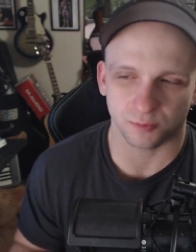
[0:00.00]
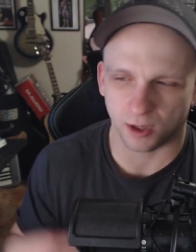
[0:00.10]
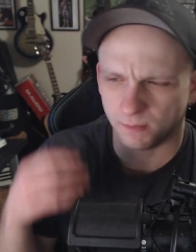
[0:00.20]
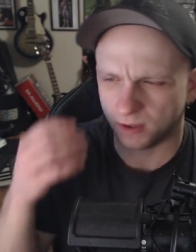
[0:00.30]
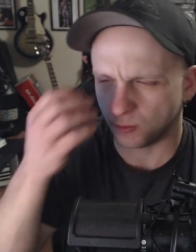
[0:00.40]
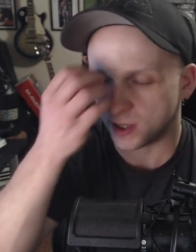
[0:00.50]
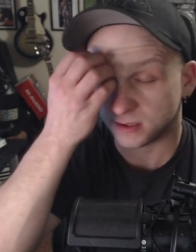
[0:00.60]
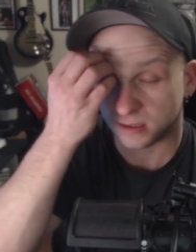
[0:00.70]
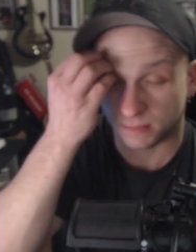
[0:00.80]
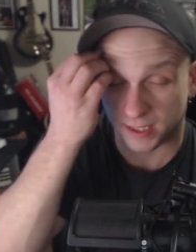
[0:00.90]
why am I
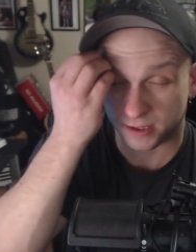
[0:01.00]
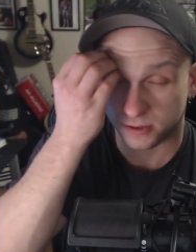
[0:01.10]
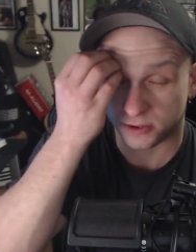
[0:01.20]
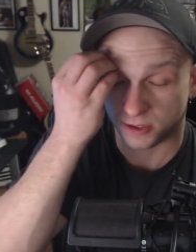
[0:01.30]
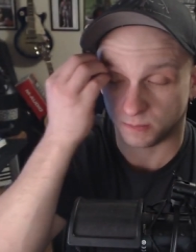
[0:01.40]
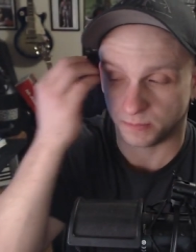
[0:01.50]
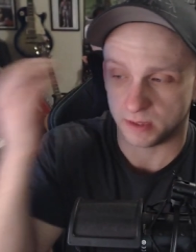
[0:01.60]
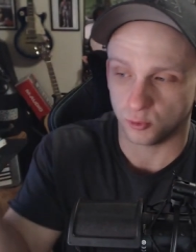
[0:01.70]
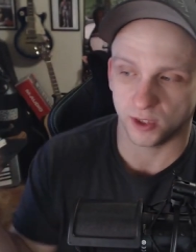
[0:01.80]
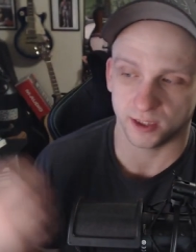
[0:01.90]
wasting my energy on
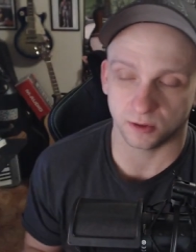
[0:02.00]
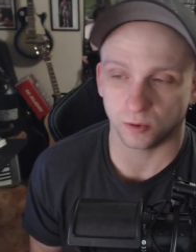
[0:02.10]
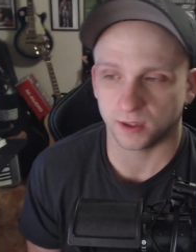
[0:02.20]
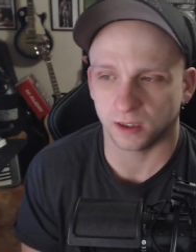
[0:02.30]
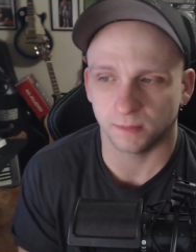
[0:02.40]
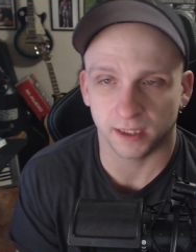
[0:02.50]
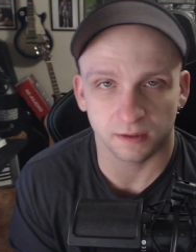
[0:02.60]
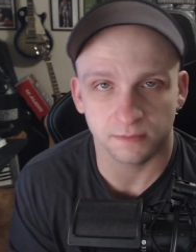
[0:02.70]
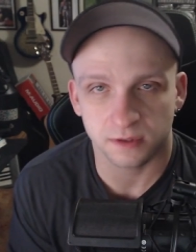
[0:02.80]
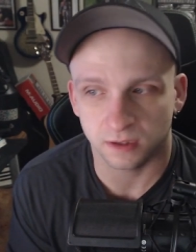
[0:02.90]
people that don't care about
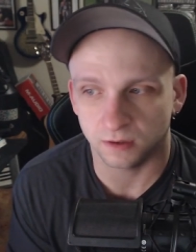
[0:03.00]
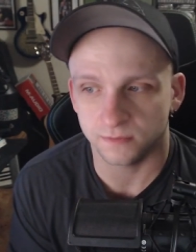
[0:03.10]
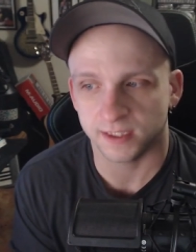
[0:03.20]
themselves?